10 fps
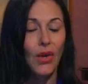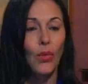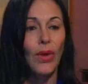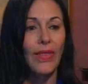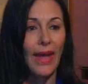
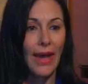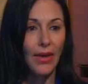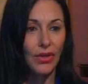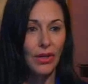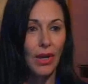
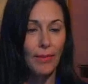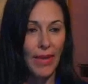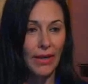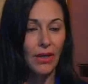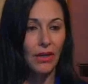without a
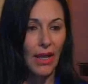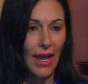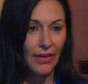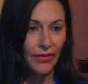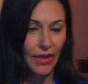medical
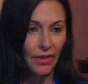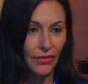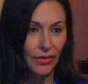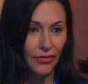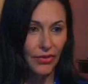advocate
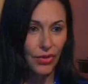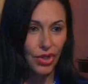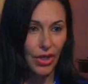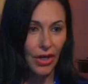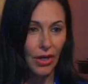from Future
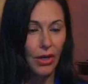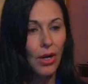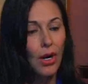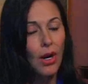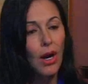Care
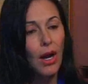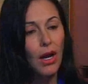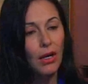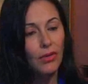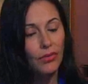
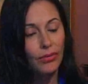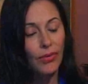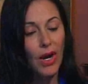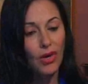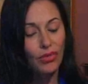
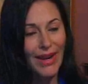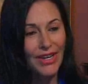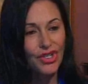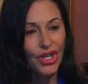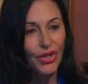
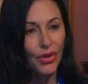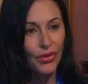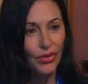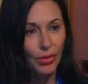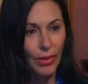arranging
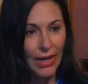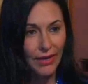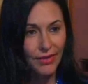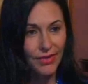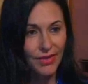the
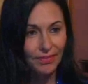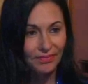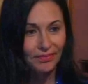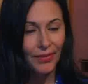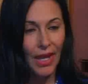rates.
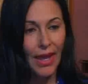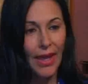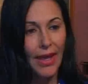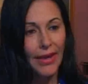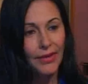
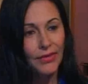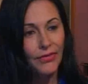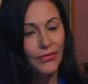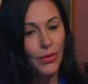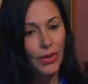And
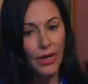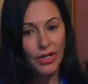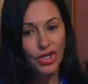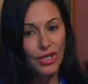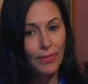for a
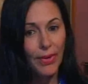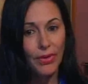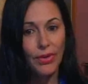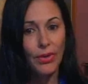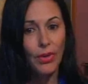ship
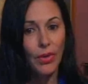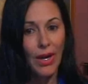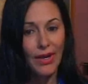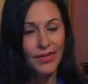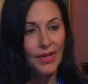owner who
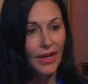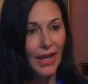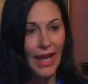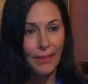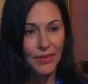has a
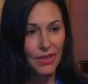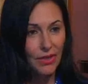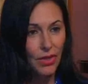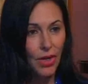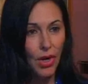
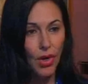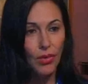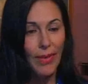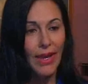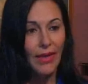captain who
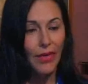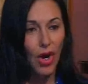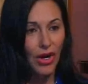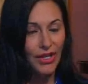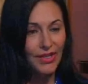may have a
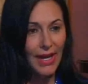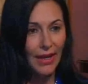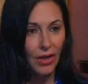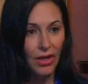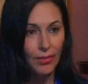heart
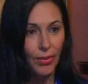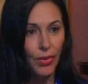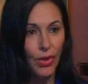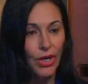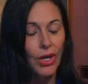attack on
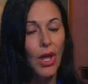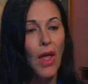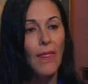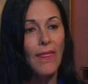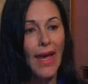board,
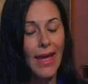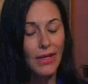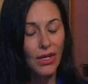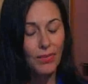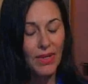that
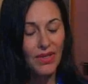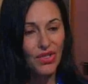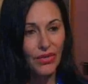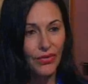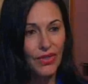could be the
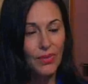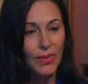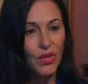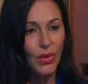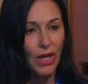difference
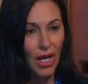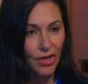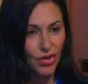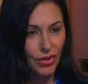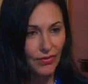between a
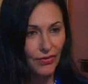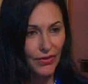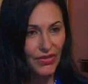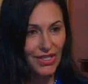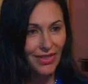
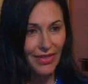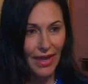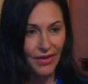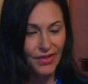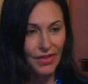
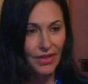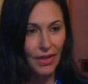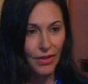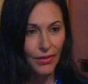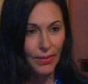
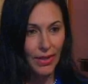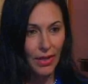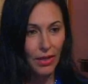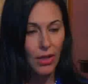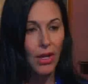$150,000
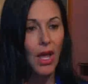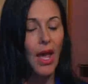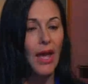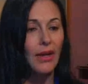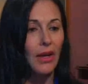bill
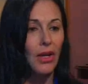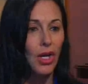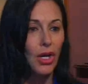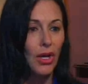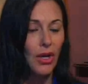and a
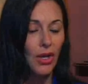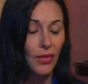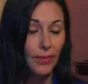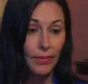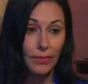
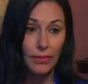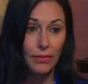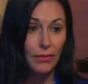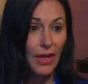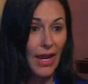
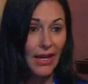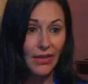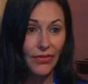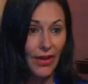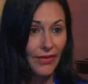
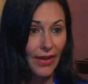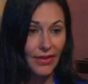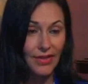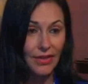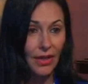
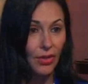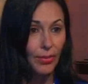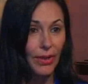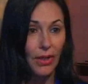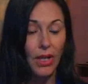$85,000
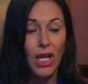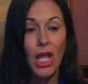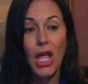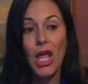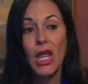bill.
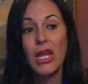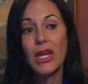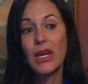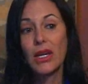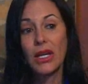
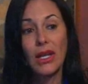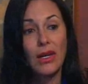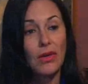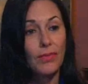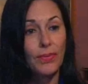He
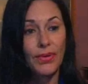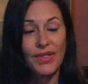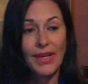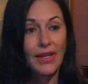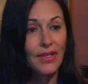can
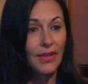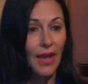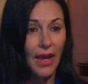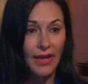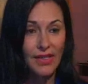present to the
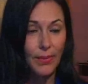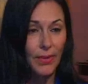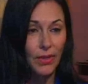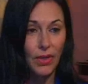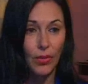
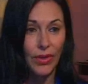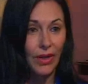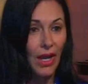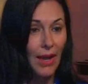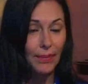hospital with a
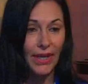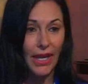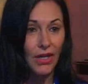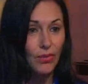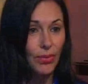
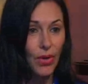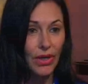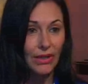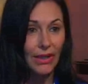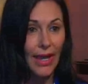complicated
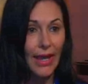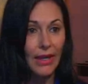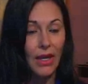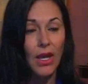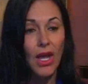broken
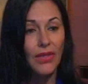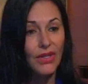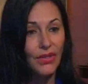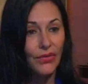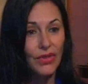leg. The
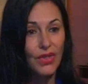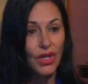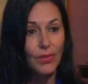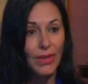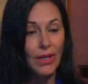difference
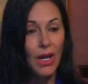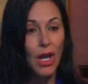could be